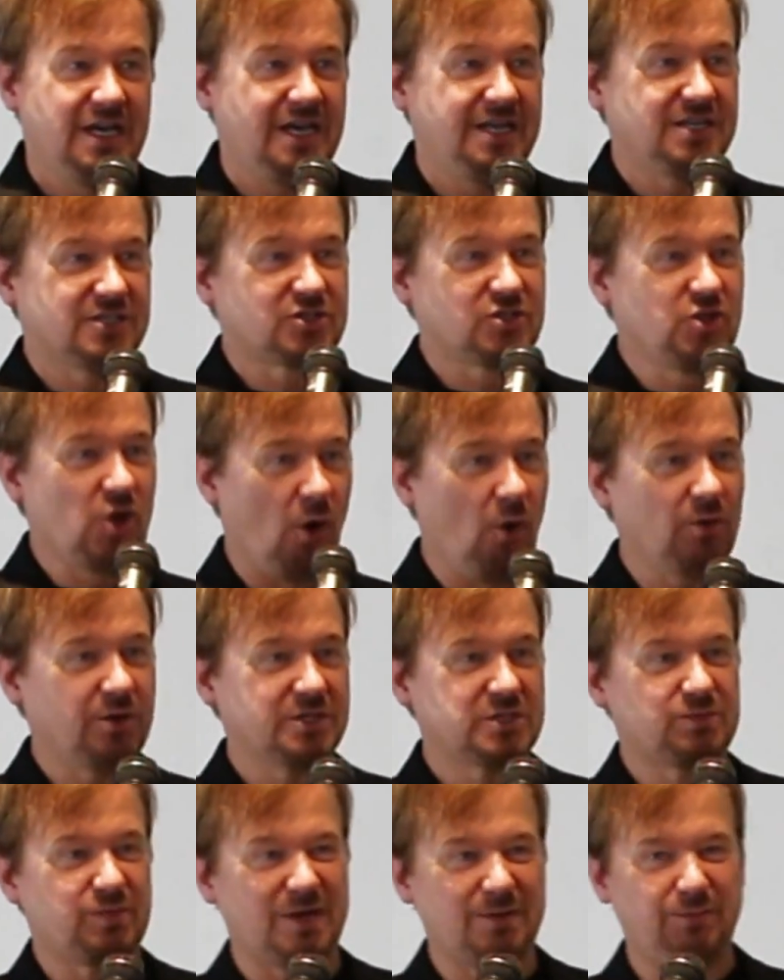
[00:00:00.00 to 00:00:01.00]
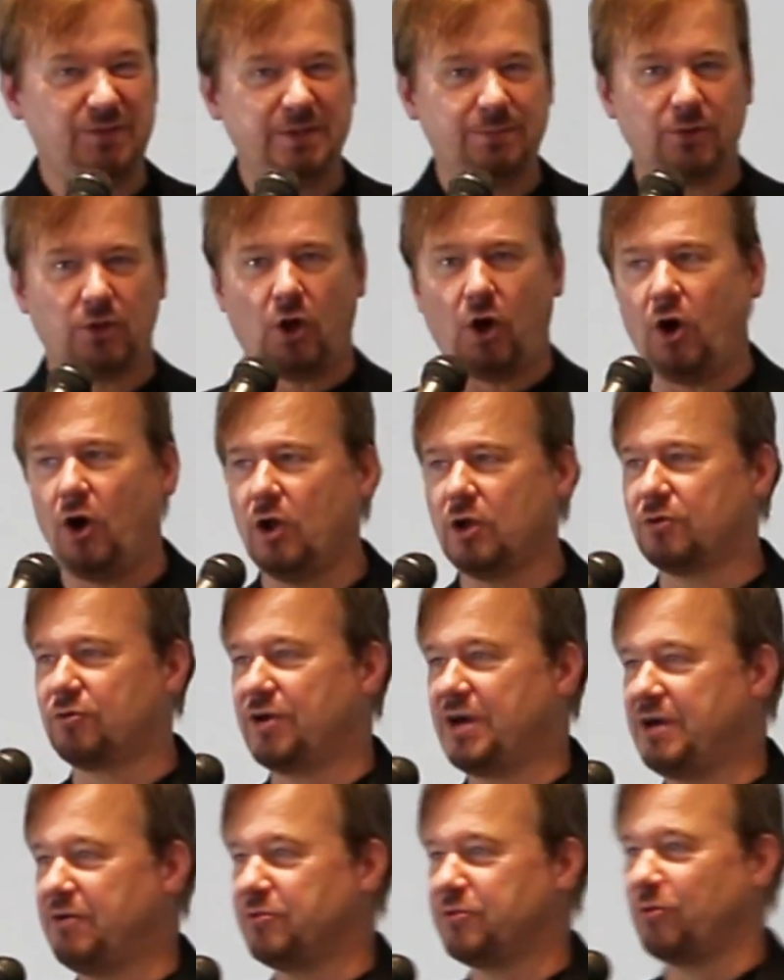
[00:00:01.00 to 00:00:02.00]
It is noticed by people all
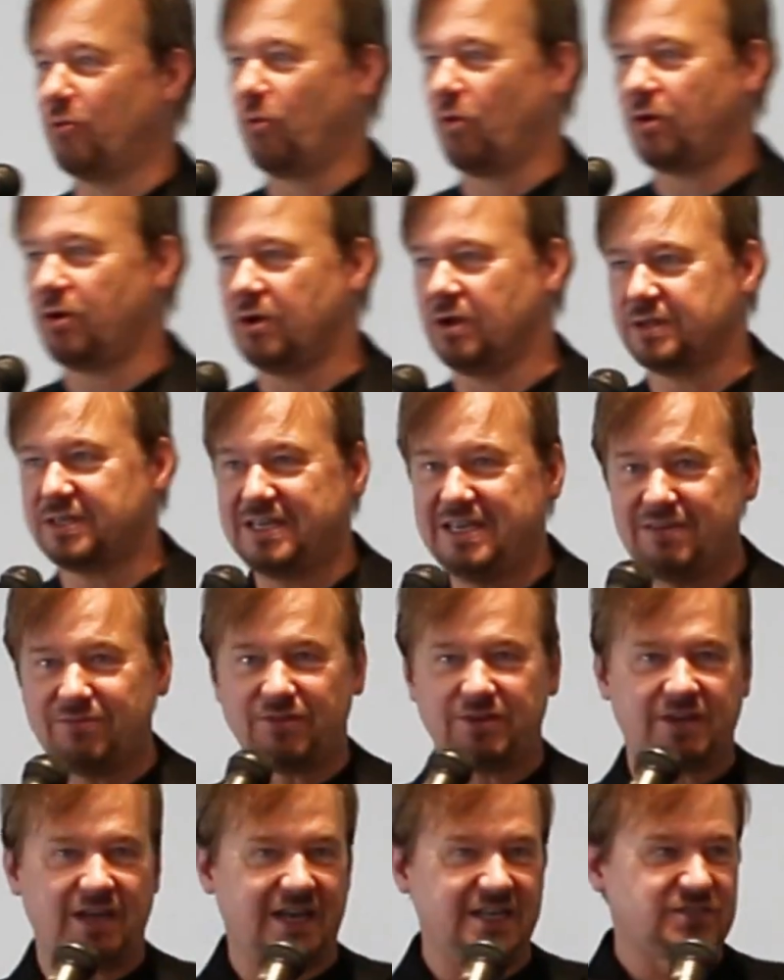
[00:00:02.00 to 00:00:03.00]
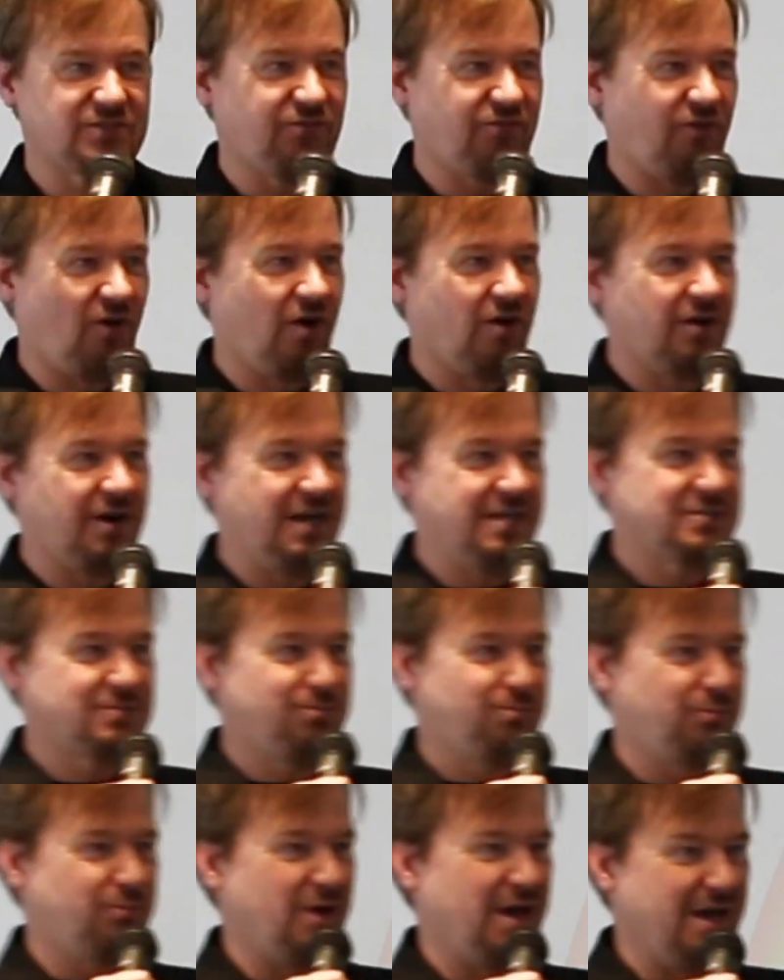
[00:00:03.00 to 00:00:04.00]
around the world, even as far
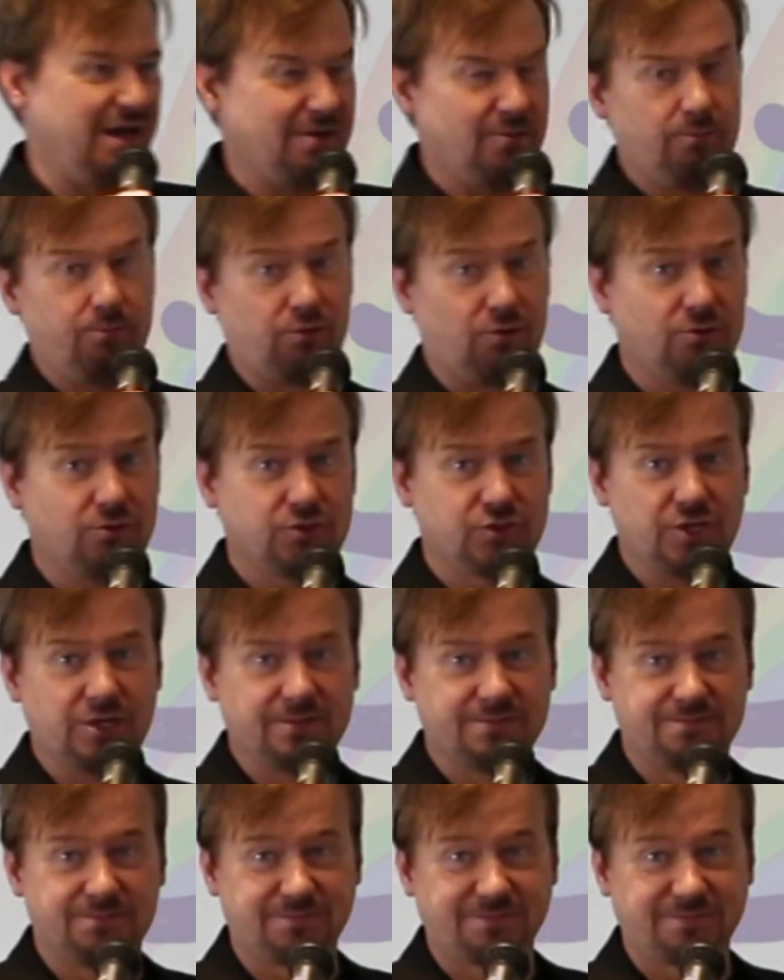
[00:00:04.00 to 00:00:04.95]
as Persia.